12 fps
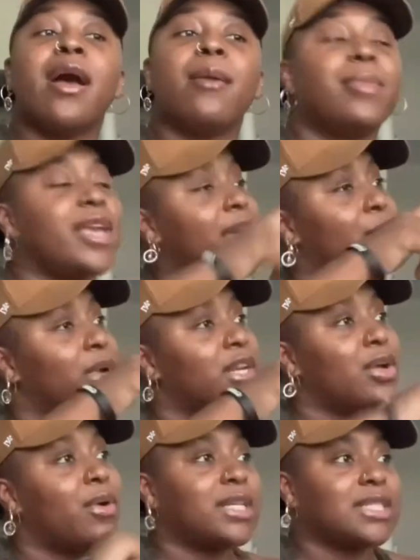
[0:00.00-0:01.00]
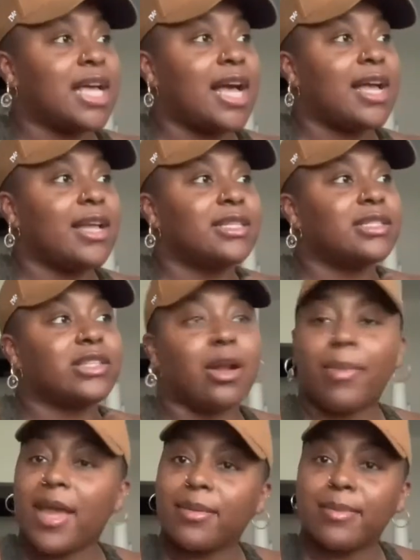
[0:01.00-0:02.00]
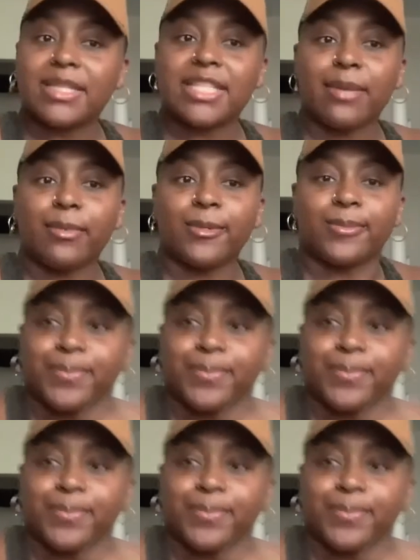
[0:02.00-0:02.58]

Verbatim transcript: But yeah, we're gonna go outside, start painting my table.